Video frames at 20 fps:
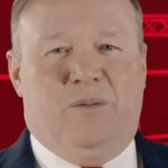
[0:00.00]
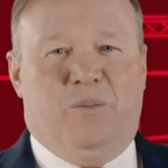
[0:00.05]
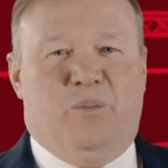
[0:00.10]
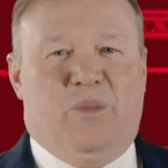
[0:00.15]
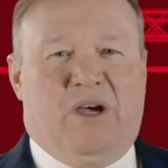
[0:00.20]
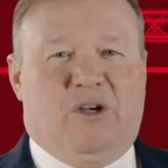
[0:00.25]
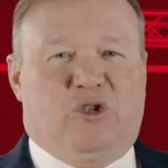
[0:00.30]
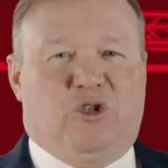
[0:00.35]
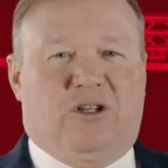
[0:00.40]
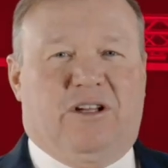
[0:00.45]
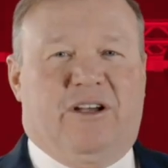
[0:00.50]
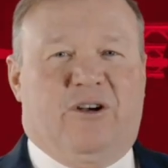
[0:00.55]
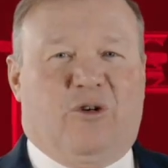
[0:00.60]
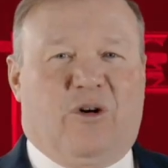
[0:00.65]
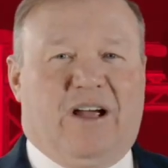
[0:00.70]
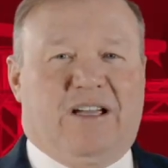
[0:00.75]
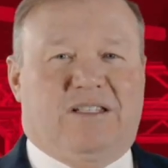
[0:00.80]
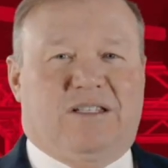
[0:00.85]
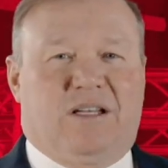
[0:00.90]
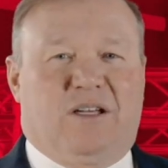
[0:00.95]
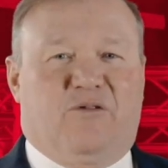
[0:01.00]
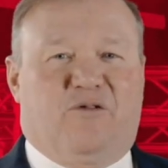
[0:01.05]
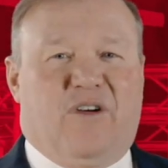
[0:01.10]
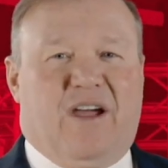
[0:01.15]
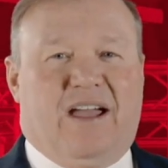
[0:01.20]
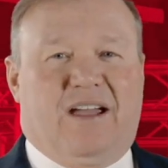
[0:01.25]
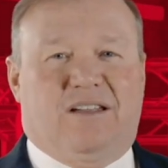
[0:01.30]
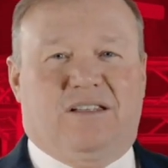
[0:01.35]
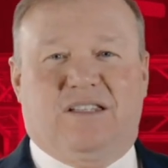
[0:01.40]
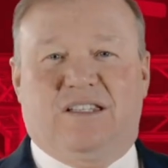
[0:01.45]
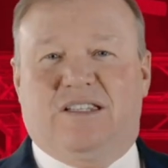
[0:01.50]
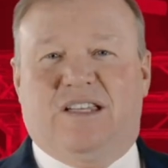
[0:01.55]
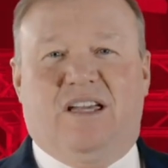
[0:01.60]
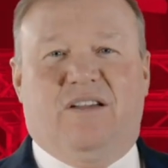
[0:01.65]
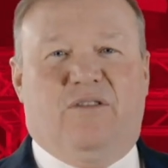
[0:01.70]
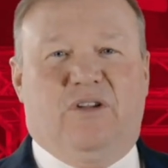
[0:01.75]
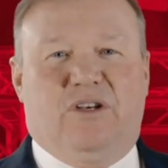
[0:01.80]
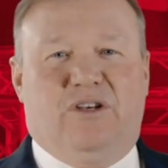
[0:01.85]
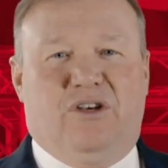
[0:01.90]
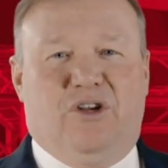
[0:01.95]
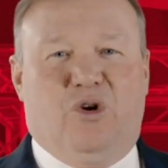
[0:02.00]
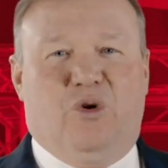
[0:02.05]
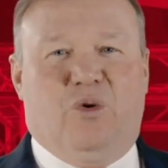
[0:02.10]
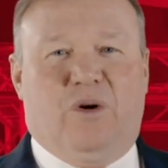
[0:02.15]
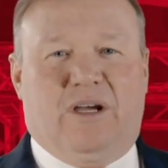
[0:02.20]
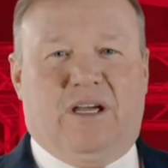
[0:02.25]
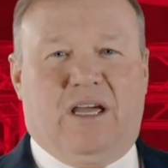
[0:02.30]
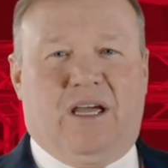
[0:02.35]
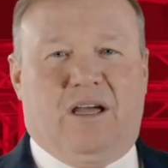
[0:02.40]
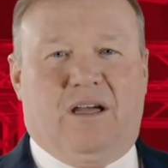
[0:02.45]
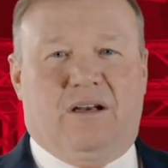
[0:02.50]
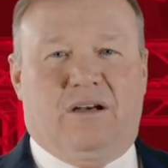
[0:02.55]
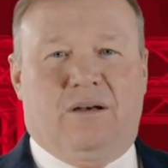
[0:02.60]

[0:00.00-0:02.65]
Major League Wrestling fans, Stephen New again.